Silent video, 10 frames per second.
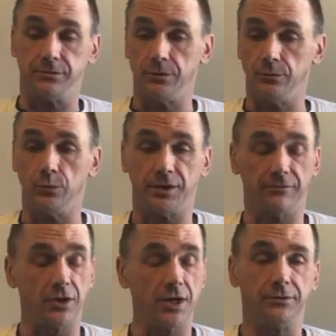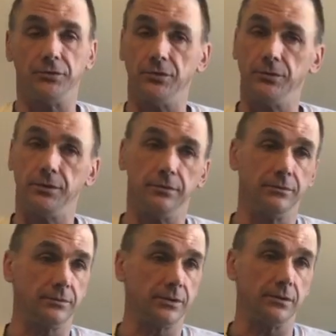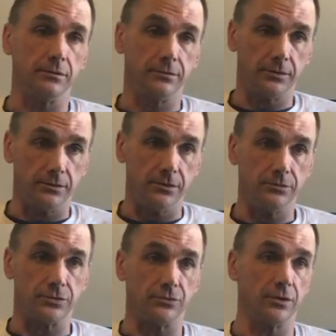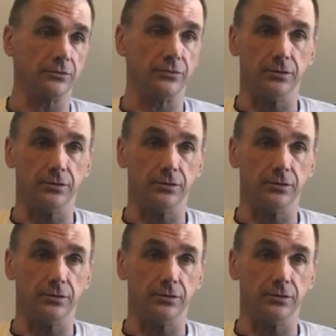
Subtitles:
doing whatever I had to do to use drugs,